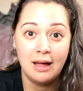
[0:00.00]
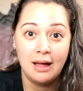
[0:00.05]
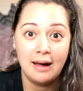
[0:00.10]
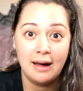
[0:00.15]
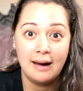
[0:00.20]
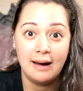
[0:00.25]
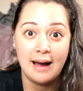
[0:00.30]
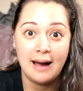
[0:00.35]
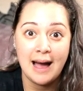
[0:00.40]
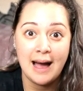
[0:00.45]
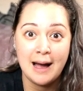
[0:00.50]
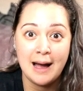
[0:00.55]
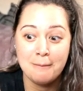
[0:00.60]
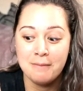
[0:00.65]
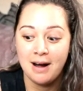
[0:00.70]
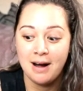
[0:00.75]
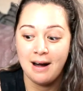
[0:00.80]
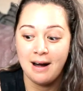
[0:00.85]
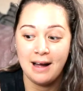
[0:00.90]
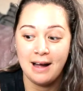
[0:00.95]

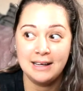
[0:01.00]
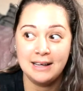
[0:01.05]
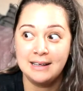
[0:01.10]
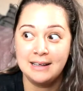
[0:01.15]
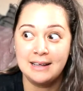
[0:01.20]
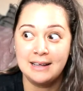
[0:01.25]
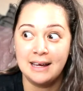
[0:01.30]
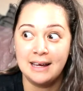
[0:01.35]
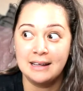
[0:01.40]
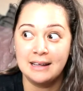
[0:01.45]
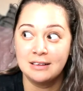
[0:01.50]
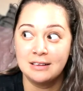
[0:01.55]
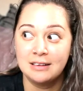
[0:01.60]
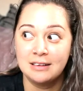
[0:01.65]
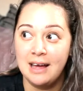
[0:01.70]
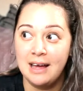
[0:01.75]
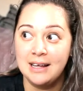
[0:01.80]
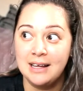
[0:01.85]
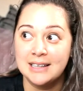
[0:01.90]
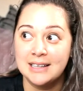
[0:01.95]
I get
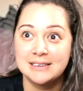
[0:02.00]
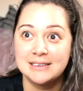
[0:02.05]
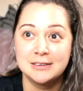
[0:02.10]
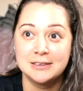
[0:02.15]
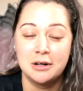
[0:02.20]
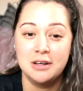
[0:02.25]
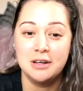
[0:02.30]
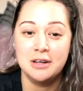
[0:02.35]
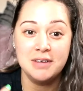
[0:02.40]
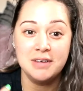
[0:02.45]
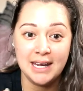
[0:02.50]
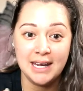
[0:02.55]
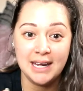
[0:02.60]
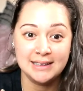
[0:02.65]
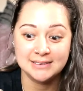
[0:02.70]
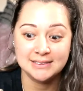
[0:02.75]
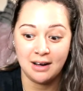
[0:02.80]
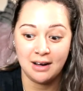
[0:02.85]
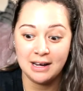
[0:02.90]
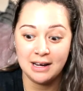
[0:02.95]
like, it's not even an
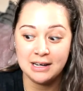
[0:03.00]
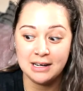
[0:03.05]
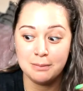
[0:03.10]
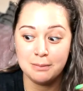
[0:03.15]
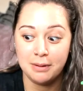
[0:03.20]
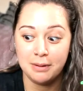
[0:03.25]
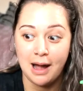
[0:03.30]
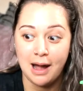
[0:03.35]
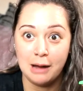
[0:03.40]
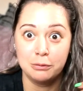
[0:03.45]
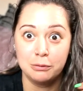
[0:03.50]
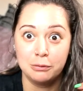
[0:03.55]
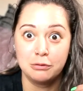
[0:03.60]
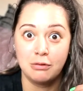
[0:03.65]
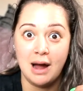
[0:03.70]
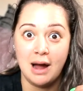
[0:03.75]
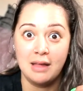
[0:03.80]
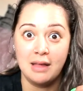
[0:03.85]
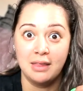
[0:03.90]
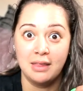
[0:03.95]
anxiety, but I would
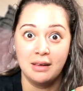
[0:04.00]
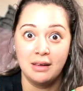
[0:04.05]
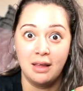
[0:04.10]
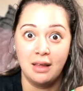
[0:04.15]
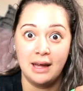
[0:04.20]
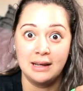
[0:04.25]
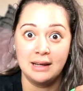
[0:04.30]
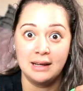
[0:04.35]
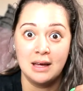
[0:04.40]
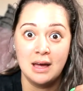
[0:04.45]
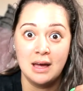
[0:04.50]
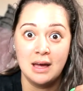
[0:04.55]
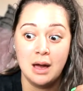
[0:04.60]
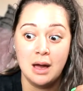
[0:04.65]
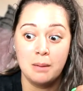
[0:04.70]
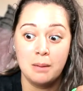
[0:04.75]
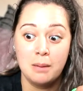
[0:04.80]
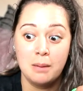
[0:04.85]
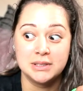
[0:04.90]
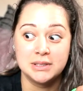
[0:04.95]
rather like
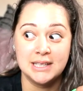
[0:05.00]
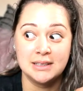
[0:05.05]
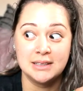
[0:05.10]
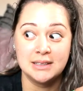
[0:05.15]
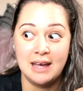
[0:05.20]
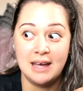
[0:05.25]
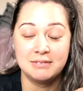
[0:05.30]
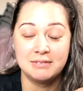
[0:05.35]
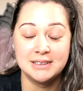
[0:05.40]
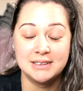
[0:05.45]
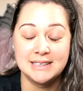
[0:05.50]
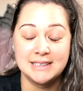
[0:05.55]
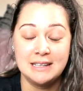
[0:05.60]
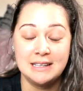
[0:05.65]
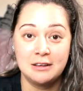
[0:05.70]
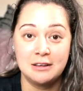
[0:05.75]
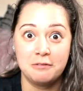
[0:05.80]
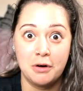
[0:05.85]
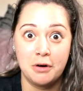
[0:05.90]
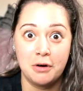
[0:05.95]
pretend I haven't seen the
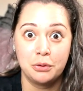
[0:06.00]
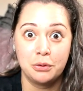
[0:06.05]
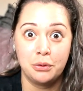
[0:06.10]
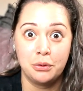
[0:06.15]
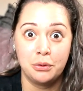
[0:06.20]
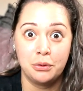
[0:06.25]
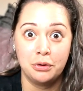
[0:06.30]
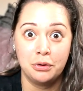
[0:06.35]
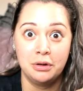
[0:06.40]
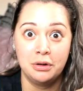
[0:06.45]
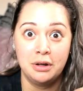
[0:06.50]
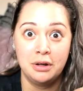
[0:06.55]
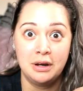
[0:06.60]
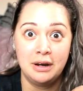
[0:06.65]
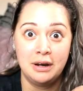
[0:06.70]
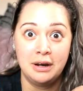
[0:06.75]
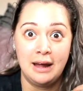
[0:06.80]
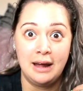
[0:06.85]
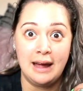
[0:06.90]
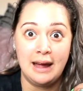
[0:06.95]
phone call
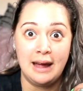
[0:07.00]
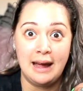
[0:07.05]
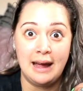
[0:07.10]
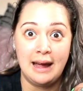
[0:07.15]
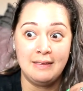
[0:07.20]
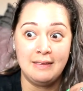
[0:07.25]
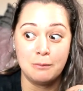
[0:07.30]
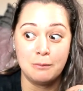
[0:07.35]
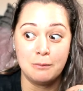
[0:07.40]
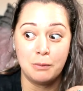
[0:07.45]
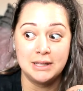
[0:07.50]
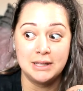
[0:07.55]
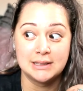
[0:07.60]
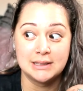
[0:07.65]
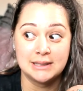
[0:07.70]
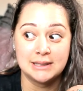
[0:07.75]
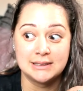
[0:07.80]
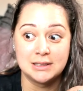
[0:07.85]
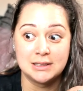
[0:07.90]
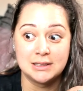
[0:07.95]
and then wait till
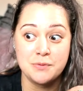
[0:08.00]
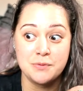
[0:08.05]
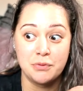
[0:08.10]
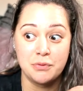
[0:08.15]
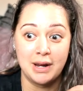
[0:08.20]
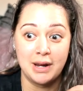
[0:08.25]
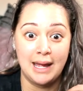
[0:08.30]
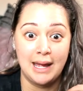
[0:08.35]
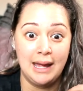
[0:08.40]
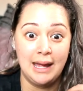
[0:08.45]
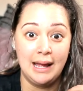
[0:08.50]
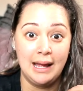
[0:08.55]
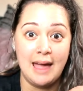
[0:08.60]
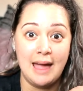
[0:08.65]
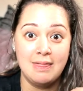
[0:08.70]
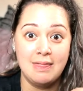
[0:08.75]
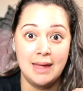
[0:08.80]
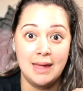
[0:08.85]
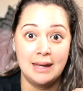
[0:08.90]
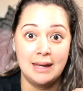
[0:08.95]
it stops ringing
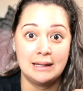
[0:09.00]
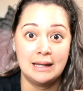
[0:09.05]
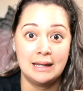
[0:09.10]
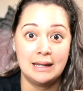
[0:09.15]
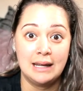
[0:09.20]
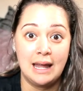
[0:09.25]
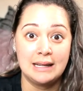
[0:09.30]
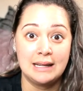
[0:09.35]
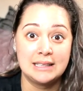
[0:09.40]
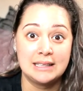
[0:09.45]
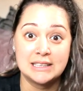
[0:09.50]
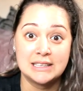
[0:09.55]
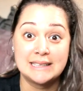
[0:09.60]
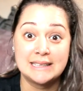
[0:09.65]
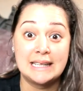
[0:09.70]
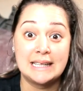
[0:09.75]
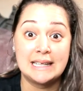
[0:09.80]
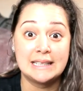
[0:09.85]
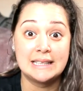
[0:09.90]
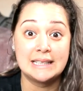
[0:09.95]
and then like just
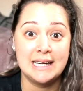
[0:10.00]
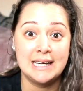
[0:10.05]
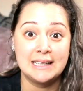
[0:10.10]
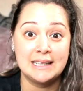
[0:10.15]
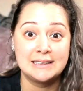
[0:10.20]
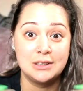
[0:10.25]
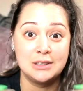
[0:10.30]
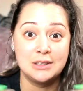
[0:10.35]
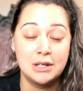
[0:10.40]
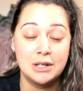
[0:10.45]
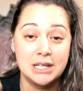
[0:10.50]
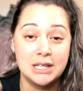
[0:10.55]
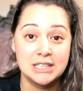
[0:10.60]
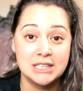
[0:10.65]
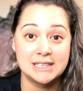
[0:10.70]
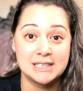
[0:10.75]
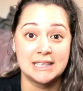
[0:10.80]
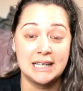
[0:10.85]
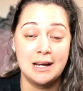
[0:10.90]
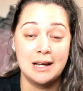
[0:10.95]
get a text. So you can just
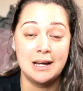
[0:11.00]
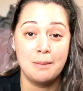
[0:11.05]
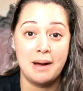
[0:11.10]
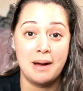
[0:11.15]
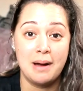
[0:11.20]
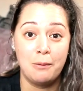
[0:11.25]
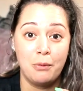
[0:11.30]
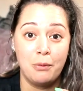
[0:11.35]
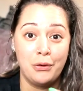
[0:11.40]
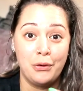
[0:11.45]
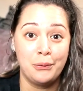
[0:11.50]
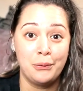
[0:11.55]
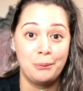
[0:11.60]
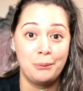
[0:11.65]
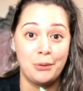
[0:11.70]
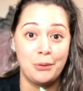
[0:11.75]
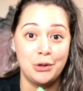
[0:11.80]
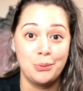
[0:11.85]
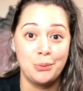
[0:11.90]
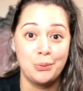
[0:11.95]
think about
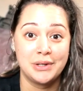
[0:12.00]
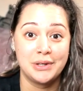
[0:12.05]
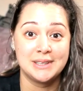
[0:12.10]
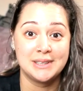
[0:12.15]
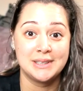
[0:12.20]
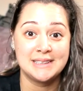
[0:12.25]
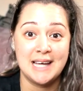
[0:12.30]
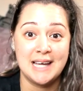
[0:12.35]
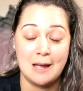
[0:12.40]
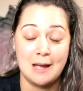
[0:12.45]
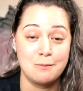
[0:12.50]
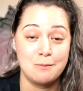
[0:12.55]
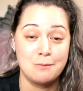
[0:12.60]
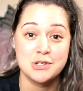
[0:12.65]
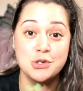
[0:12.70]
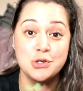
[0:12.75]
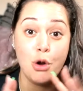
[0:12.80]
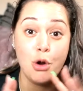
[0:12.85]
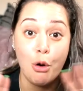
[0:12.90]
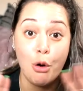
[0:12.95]
what you want to say. I'm just
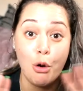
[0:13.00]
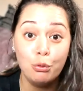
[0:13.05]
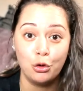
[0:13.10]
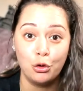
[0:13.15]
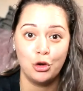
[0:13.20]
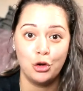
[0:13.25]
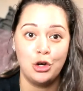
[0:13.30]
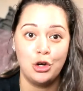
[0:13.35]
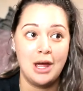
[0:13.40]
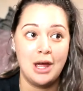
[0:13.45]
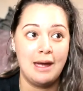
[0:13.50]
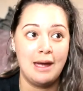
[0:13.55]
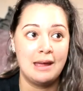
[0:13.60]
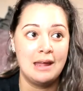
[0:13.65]
no good at